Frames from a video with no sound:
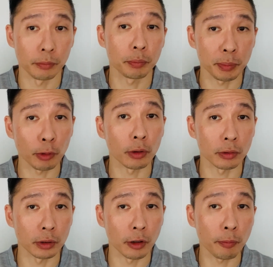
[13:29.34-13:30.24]
people
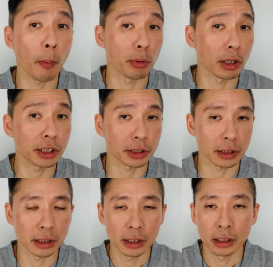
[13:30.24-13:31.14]

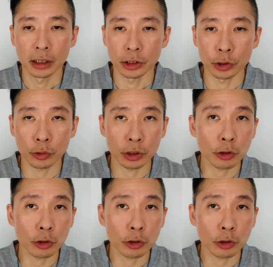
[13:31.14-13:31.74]
population, you're